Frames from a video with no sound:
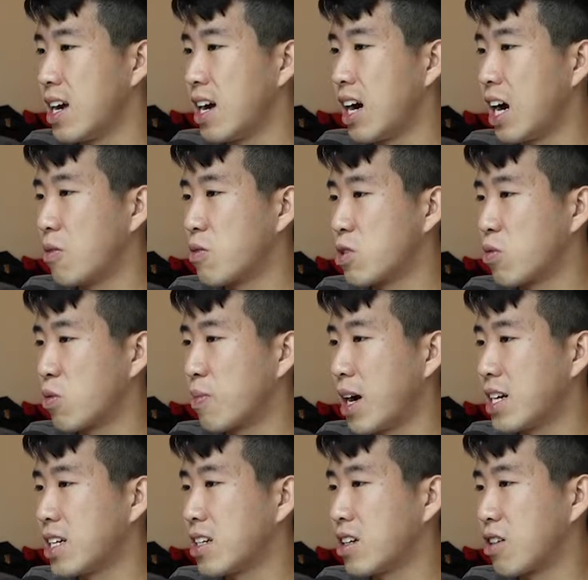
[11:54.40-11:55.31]
"I was
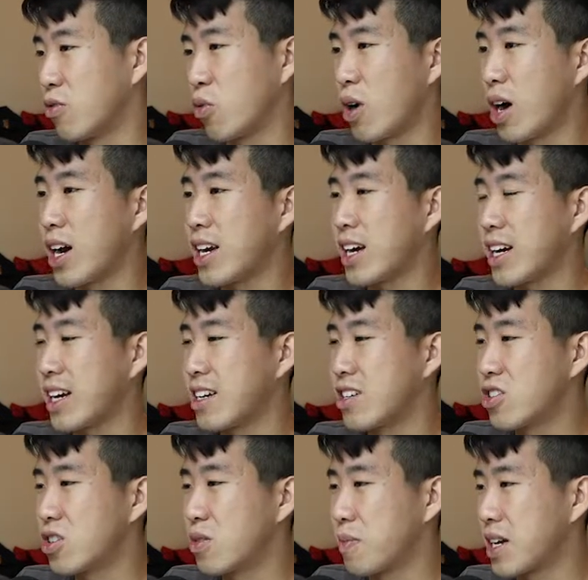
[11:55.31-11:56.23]
reminded of why I
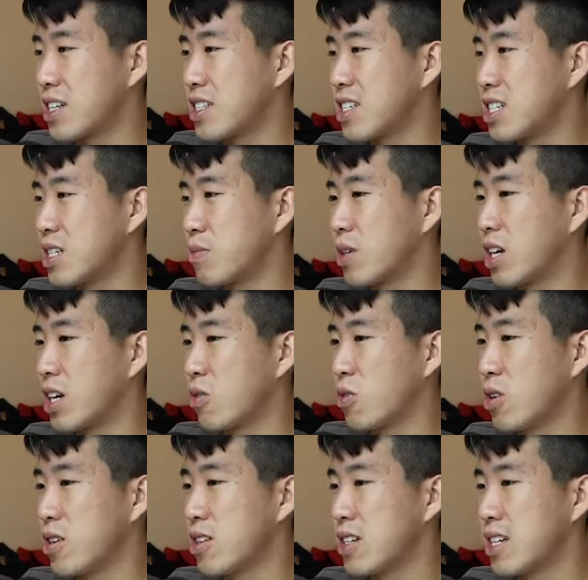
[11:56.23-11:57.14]
entered medicine to begin
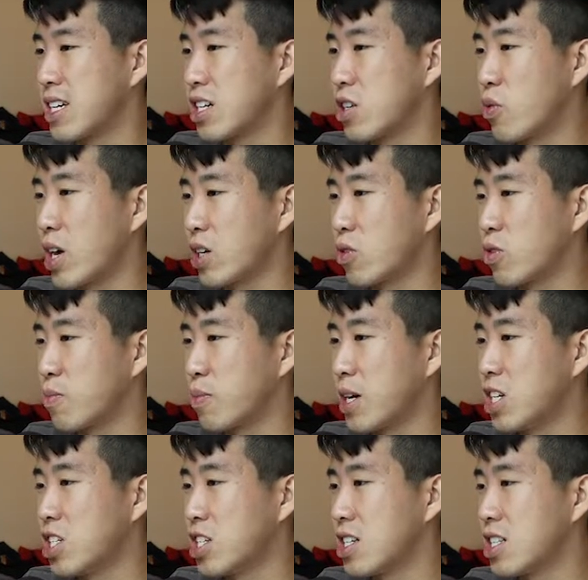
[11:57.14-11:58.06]
with, to interact with
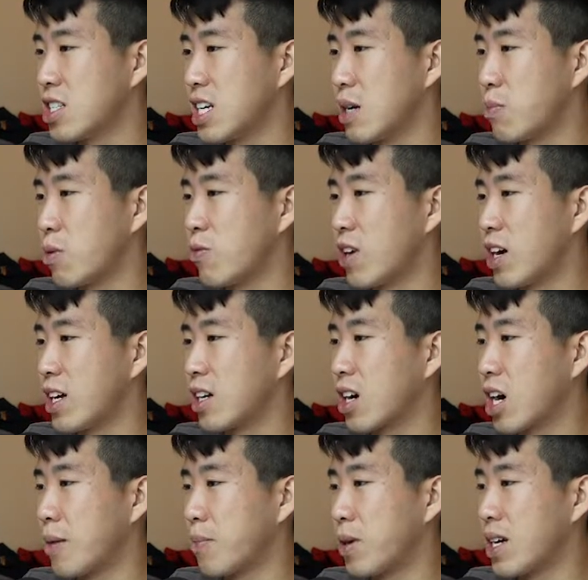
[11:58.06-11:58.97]
patients and provide
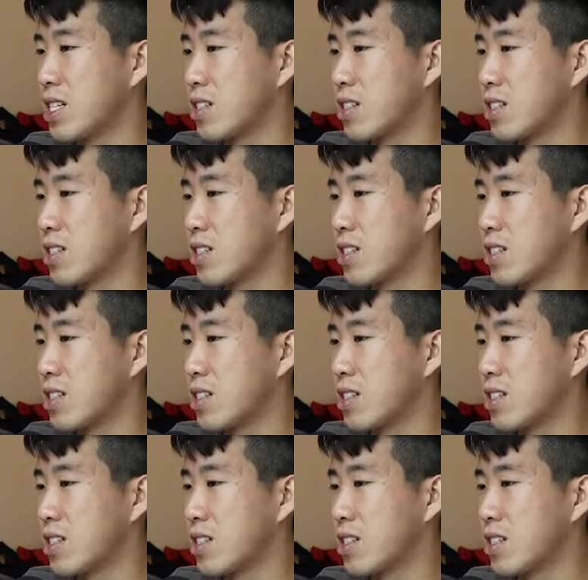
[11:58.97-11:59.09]
comprehensive